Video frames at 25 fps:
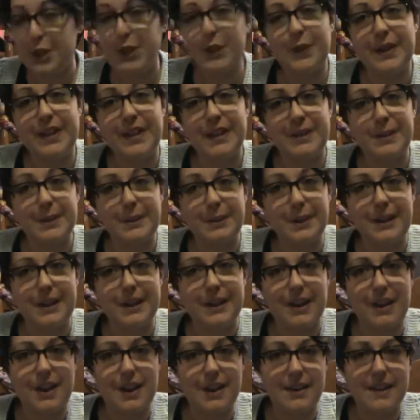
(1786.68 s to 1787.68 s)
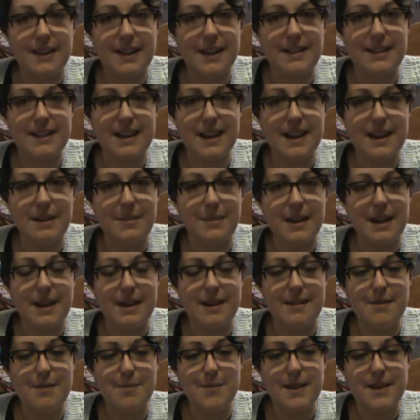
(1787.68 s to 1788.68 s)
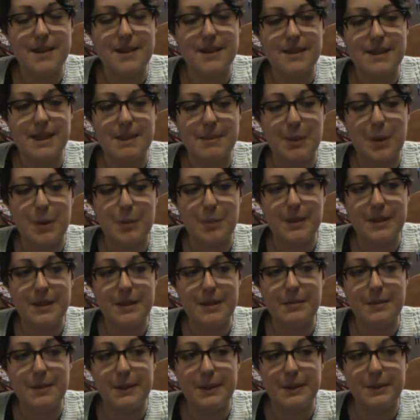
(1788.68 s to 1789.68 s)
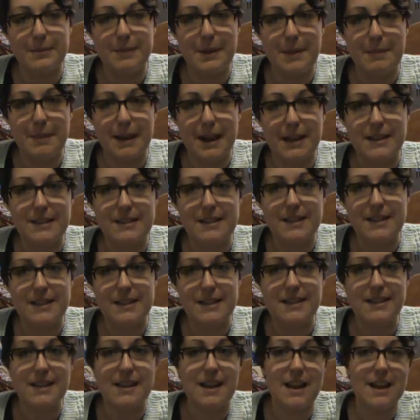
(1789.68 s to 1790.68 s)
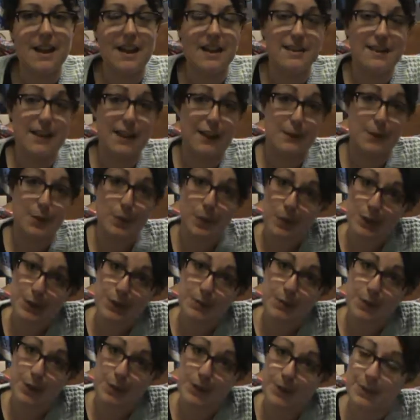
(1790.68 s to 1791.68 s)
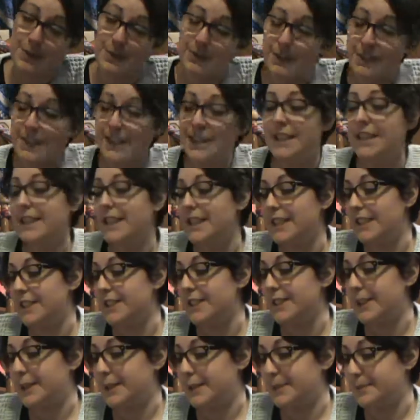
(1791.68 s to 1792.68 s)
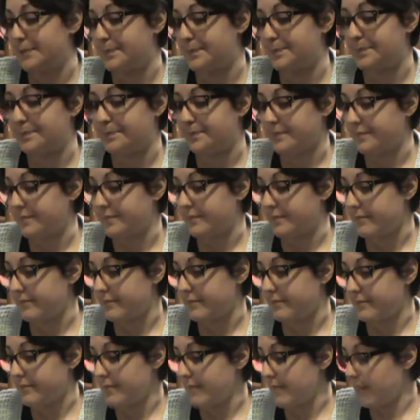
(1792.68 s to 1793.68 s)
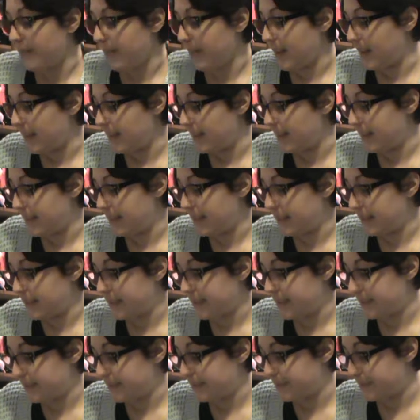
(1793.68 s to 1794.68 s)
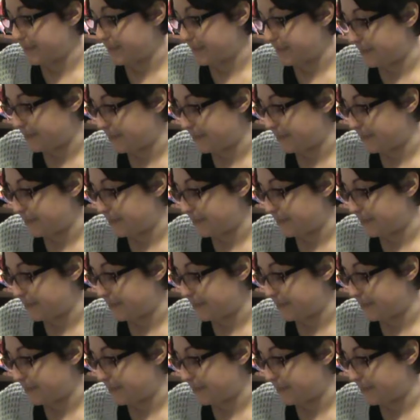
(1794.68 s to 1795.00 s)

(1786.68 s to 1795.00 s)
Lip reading: go get to work on that teddy bear because I'm hoping to build my basket as I have to work tomorrow. So, yeah.